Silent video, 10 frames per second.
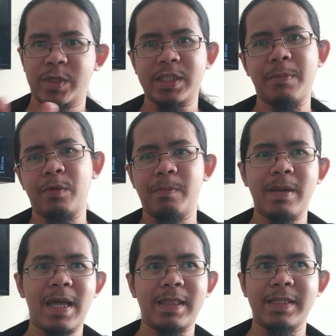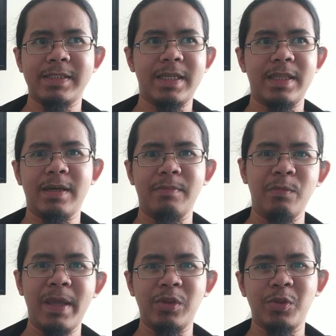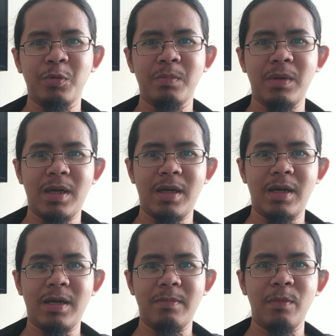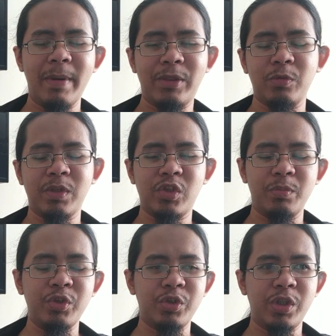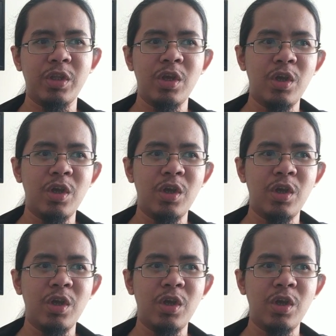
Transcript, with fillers: for example, plot let's say the momentum uh, momentum distribution.